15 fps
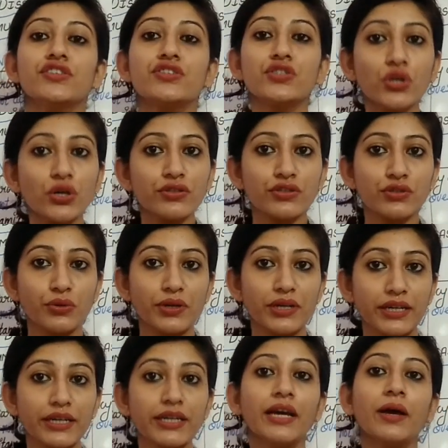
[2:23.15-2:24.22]
So
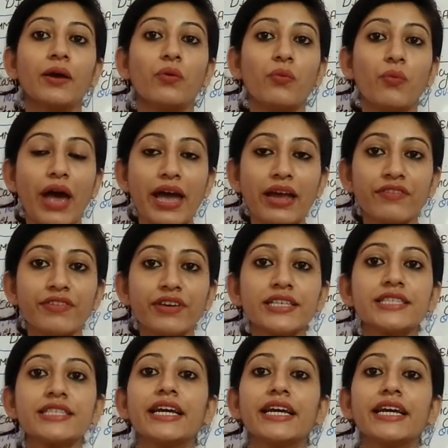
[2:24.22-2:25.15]
student, when we